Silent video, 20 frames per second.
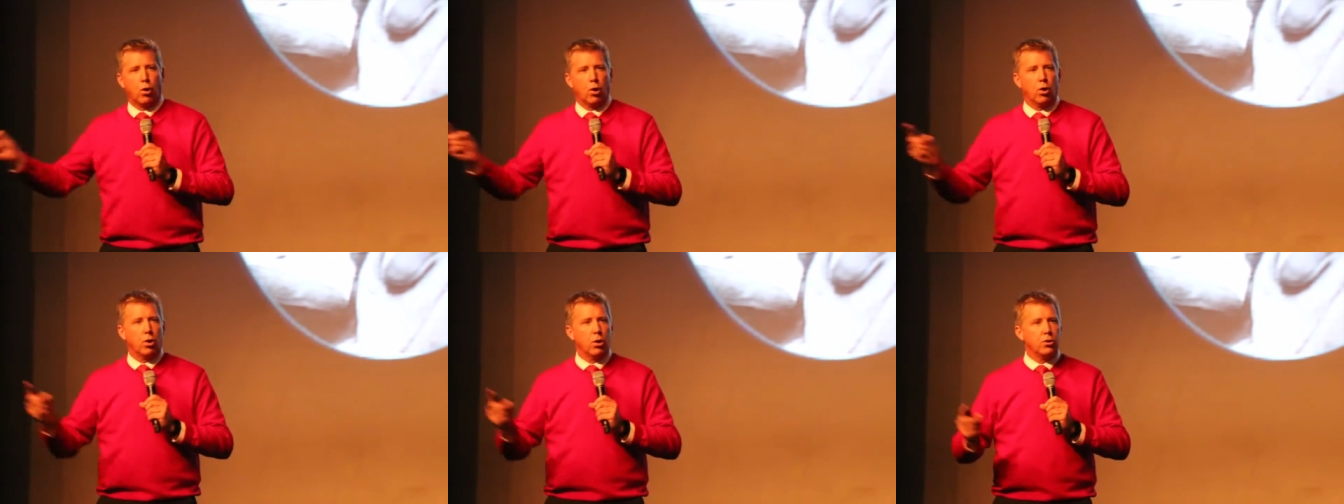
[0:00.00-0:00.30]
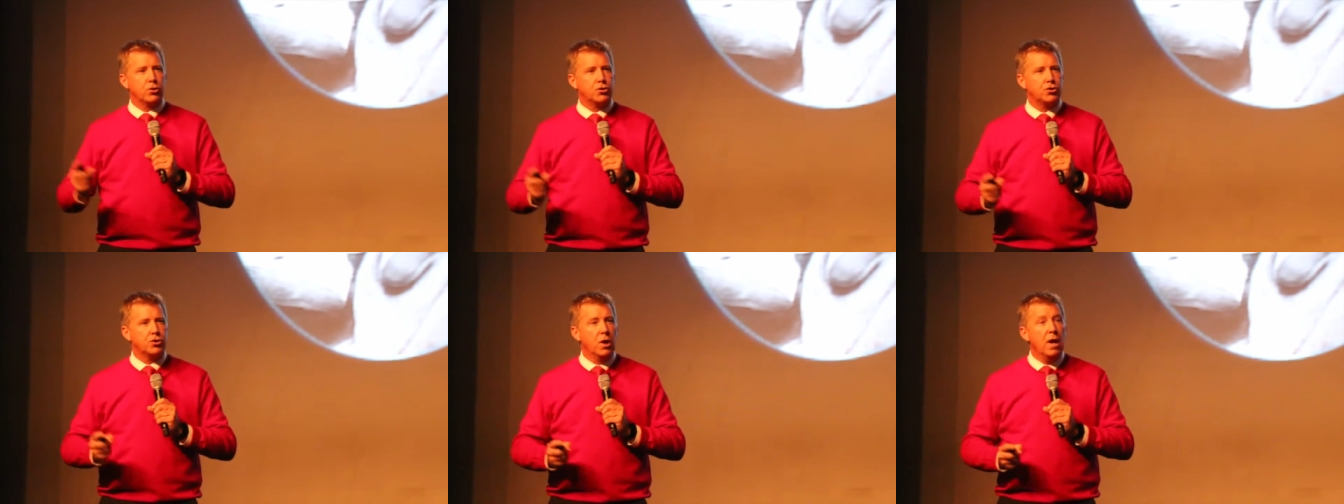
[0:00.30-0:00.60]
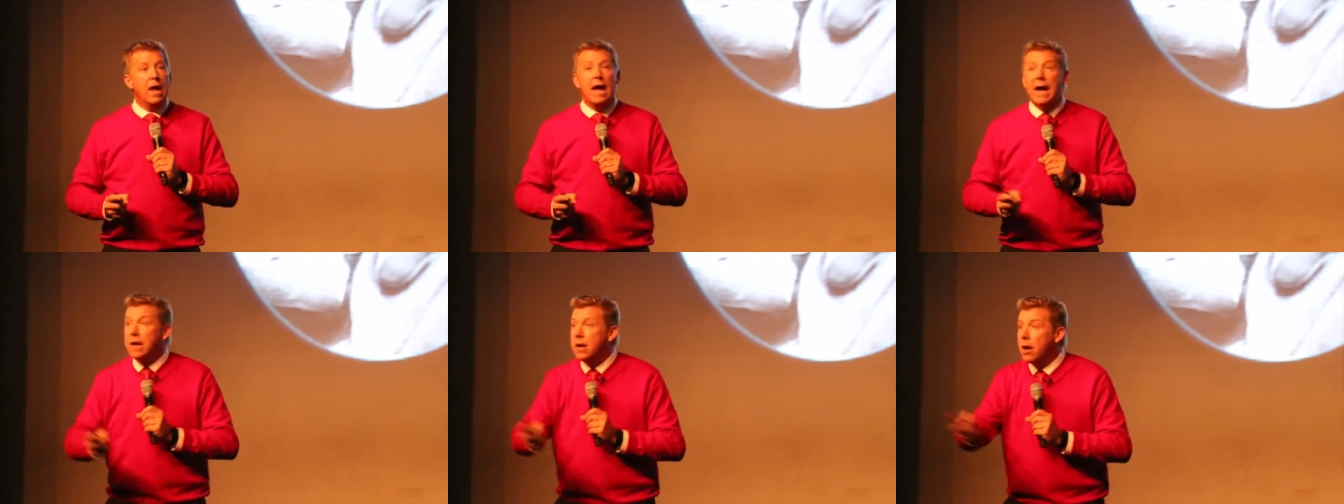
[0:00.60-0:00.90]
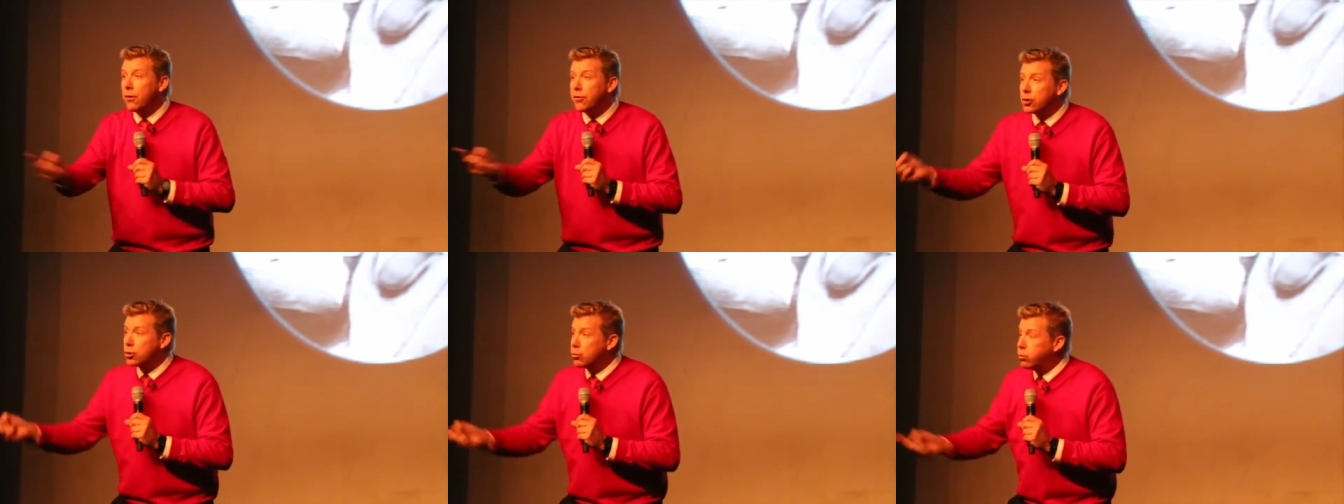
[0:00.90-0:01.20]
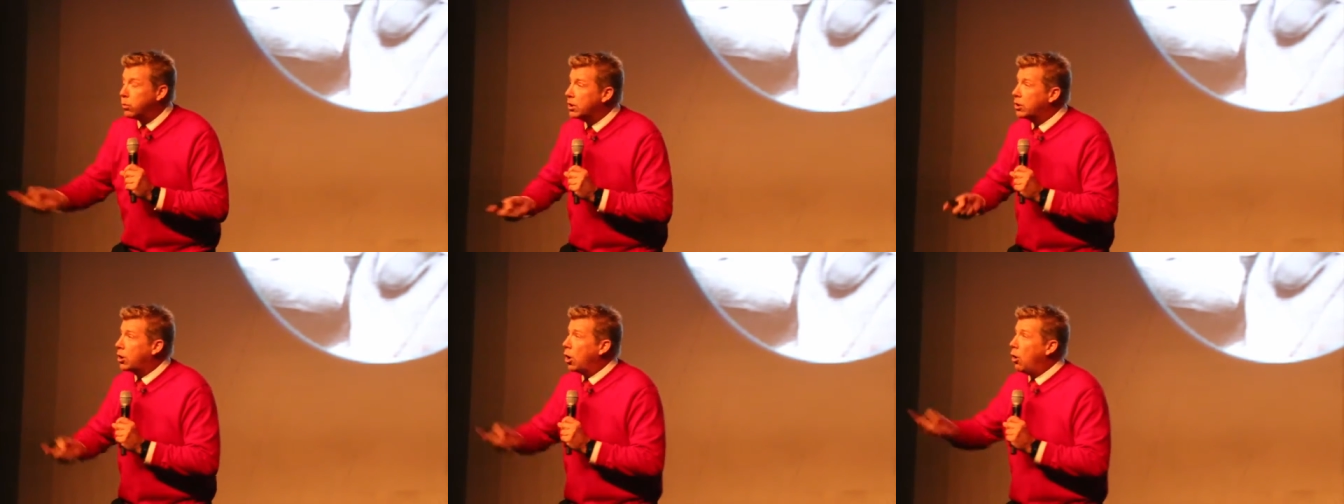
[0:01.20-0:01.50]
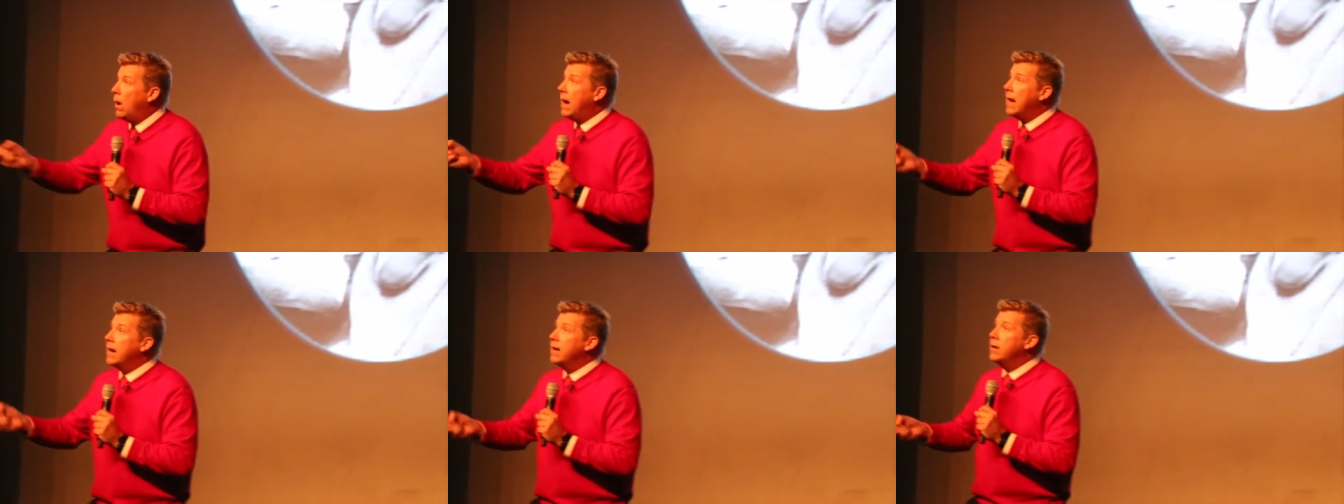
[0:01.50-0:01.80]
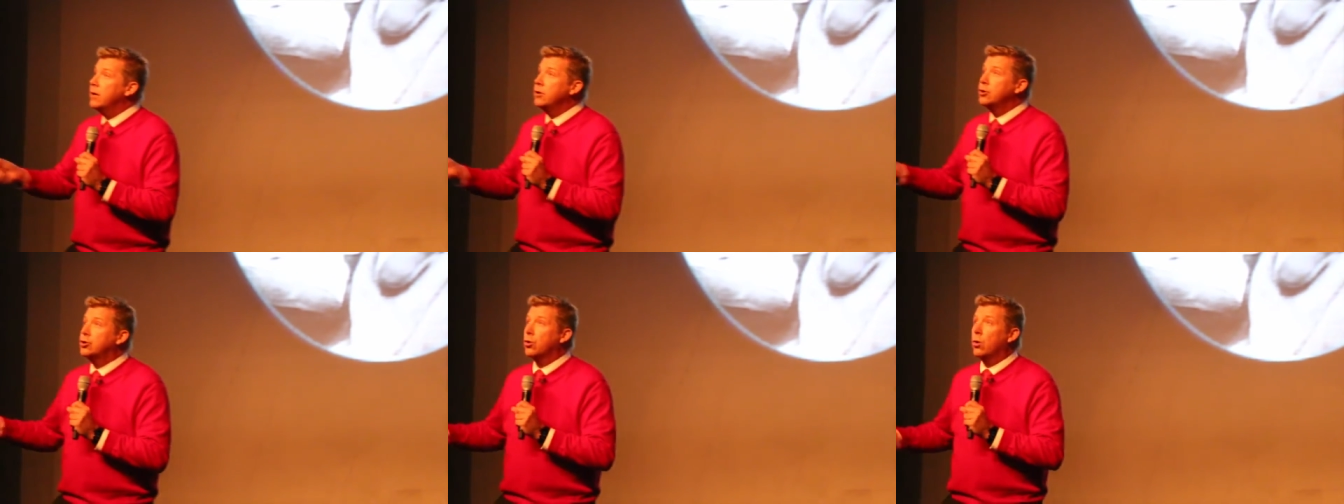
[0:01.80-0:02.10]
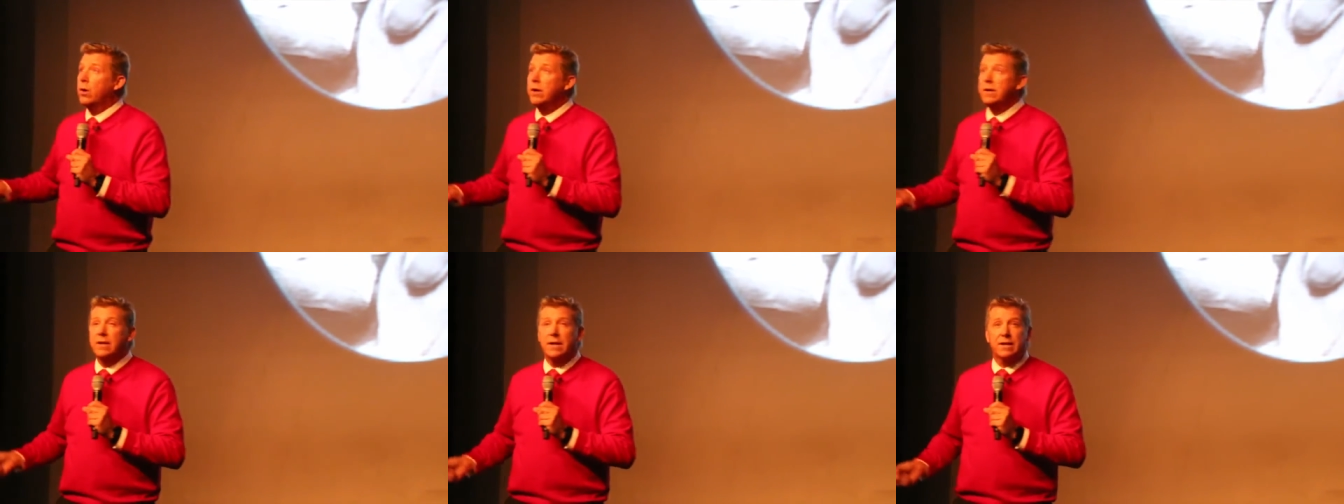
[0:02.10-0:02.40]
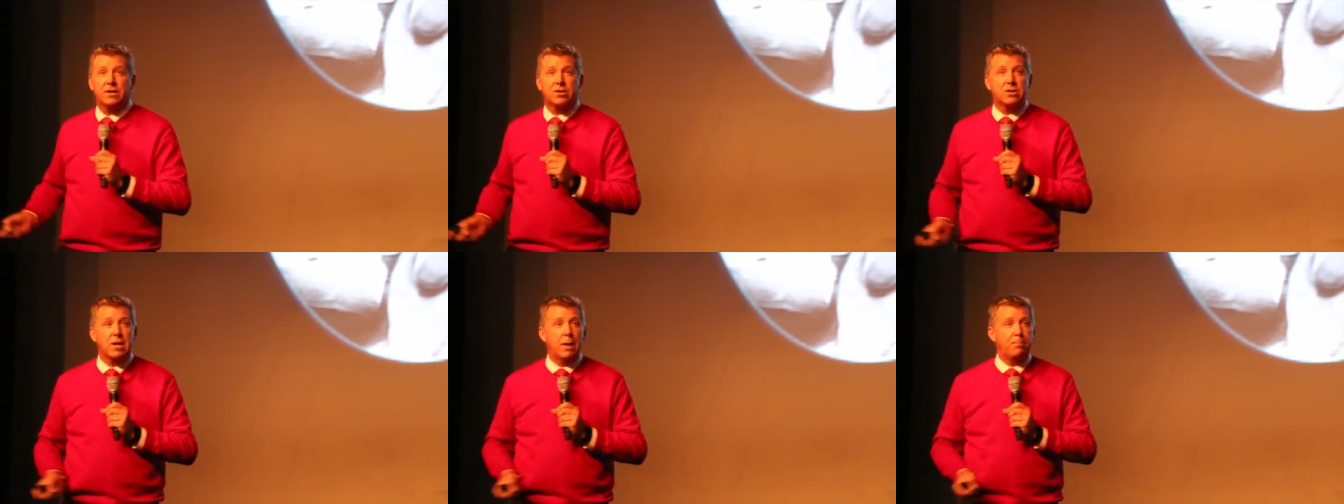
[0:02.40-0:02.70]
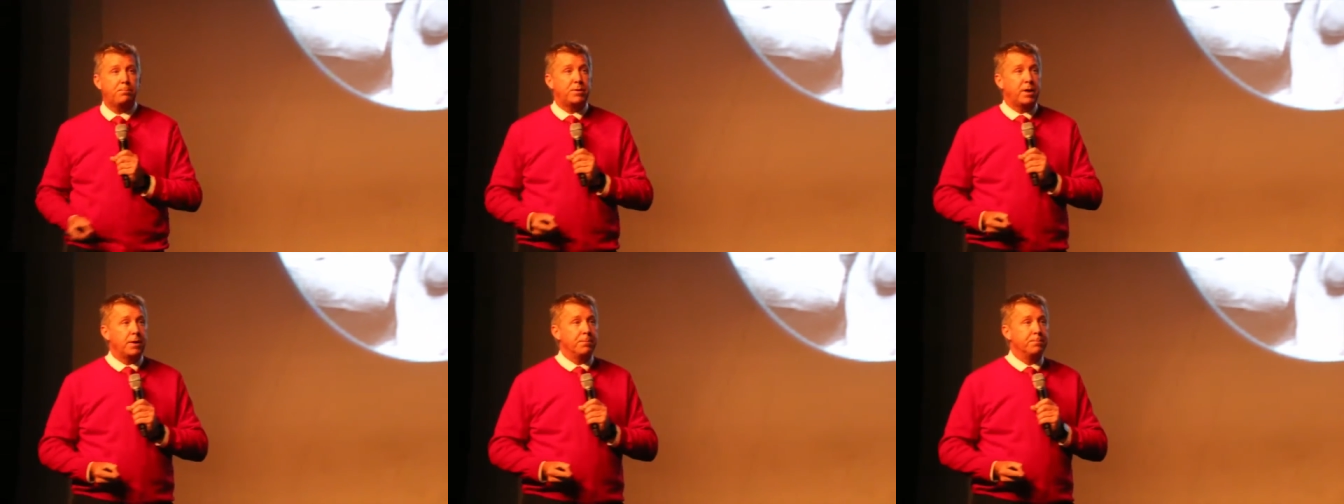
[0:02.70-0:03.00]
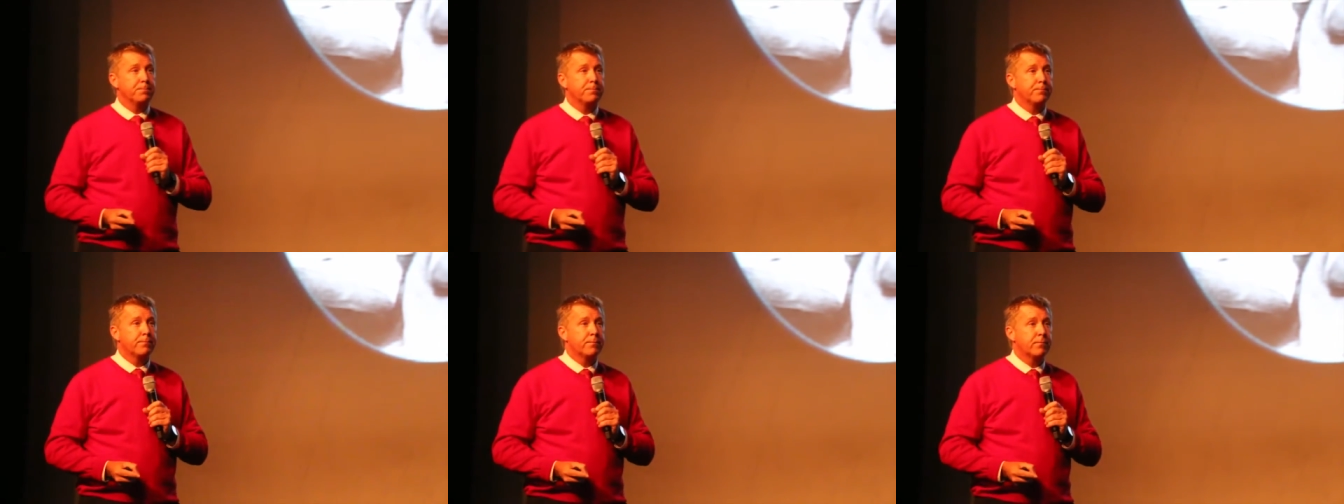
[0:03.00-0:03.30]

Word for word: words, and others would go out and enjoy it and accept it.